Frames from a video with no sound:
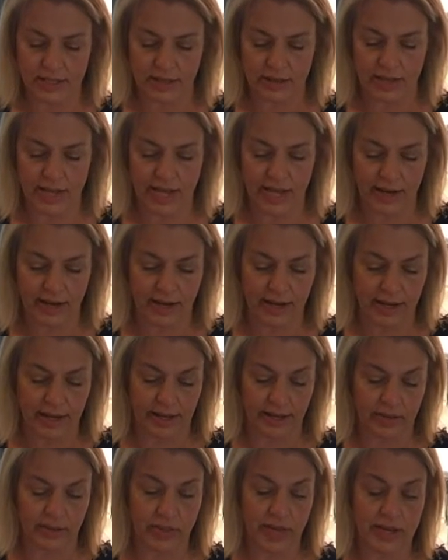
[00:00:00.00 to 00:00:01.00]
then
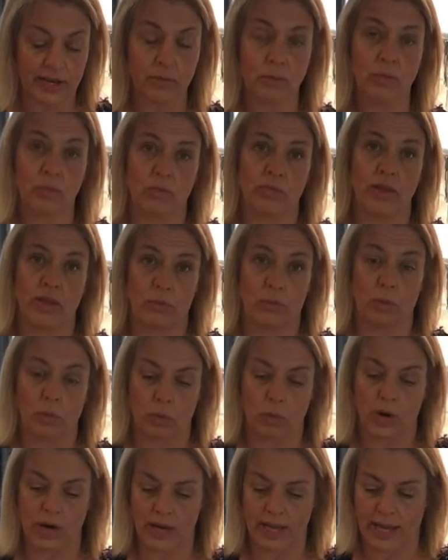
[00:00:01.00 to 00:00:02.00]
it will
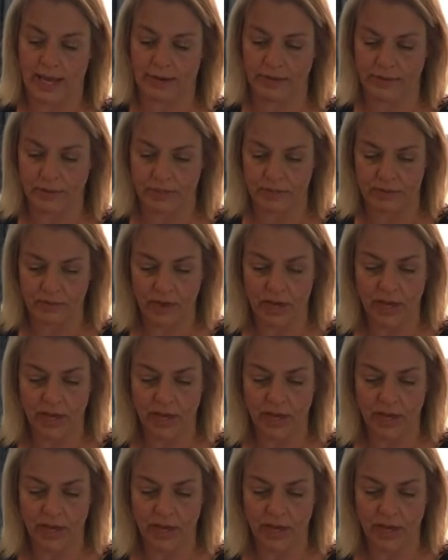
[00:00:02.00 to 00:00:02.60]
work out.